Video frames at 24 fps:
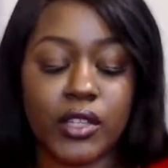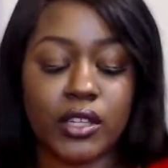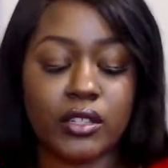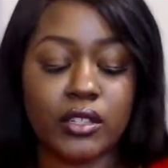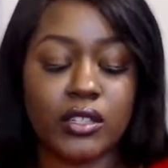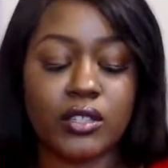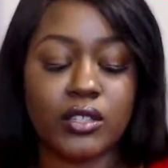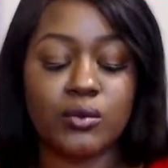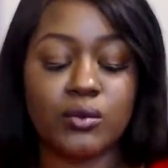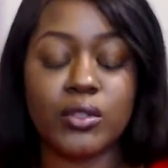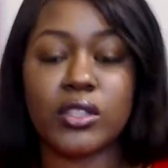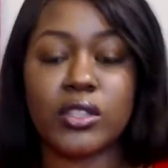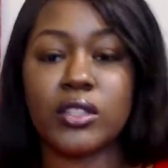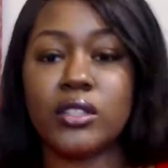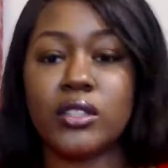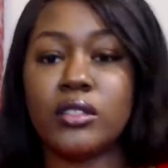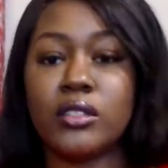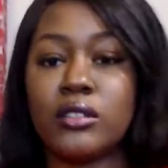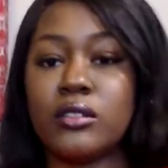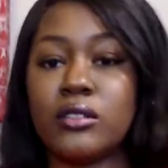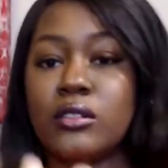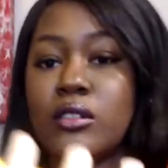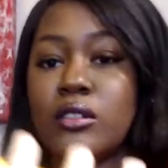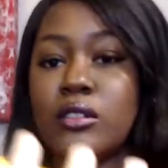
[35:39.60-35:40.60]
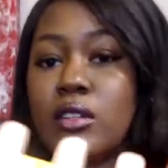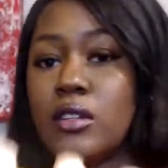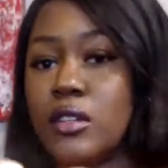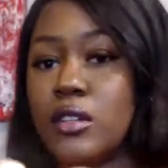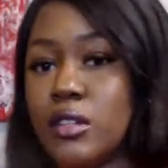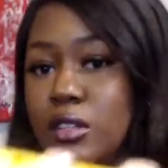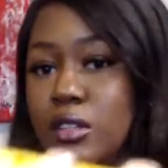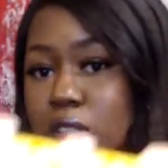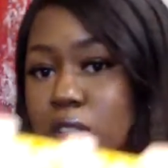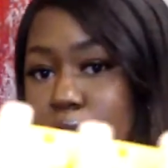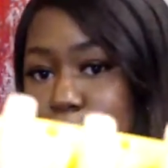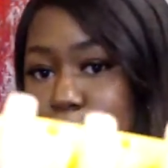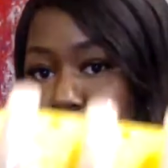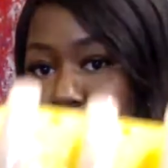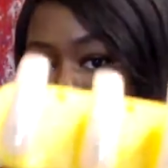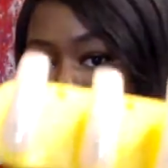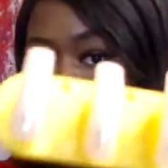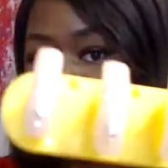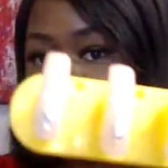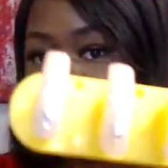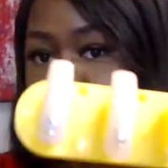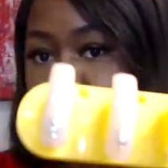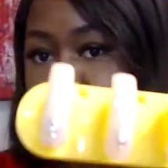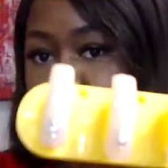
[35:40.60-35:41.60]
This with the little
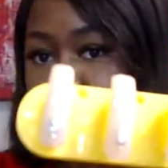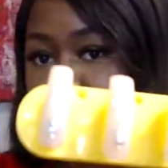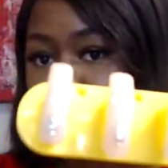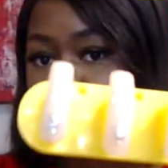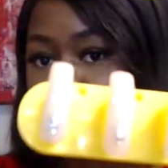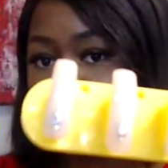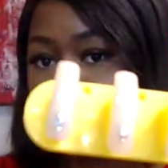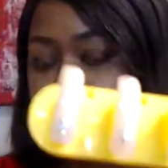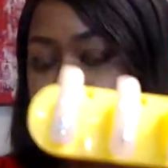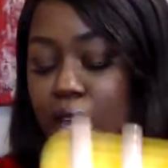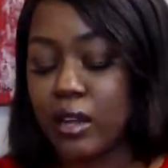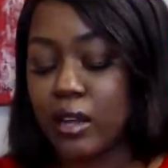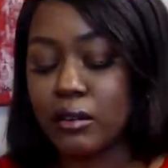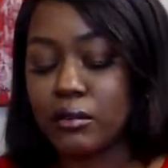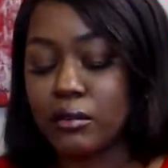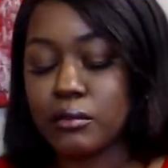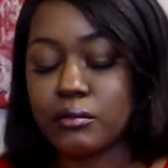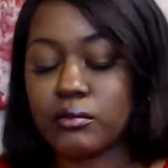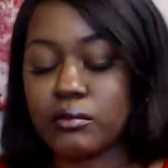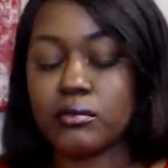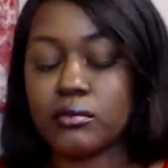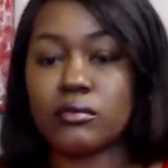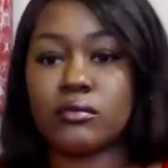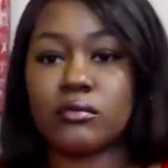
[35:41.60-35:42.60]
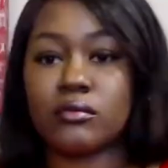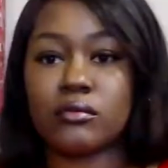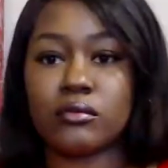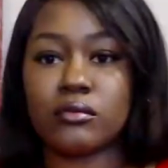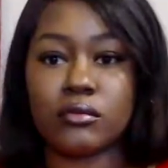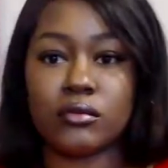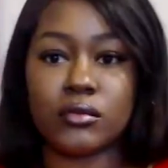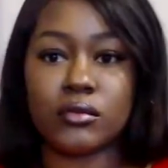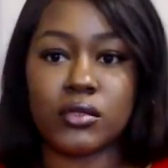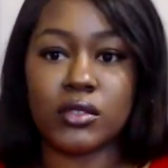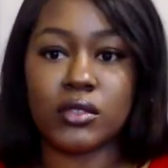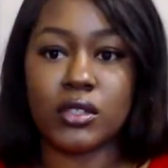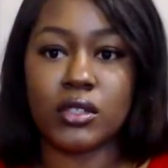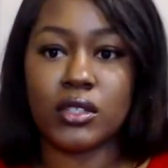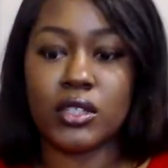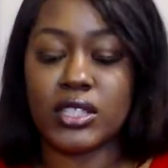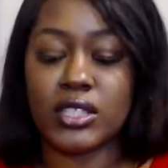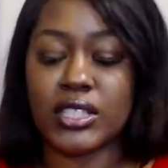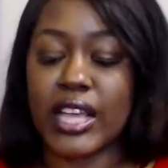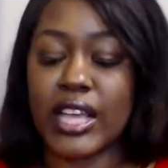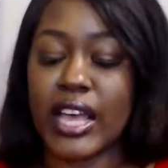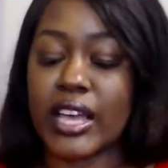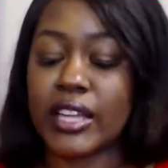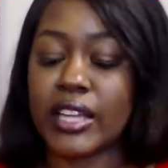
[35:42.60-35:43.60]
jewels at the bottom, the
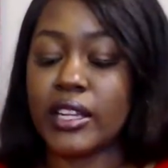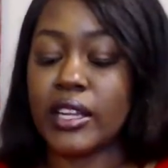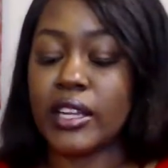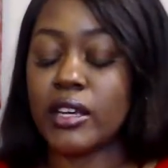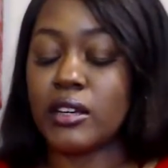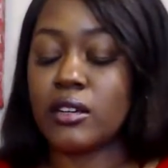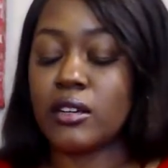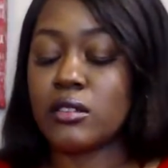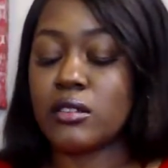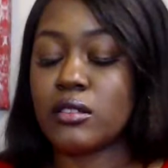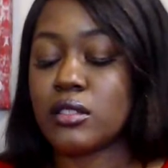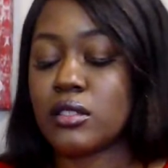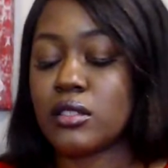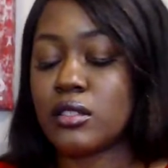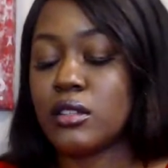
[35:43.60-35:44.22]
design nails.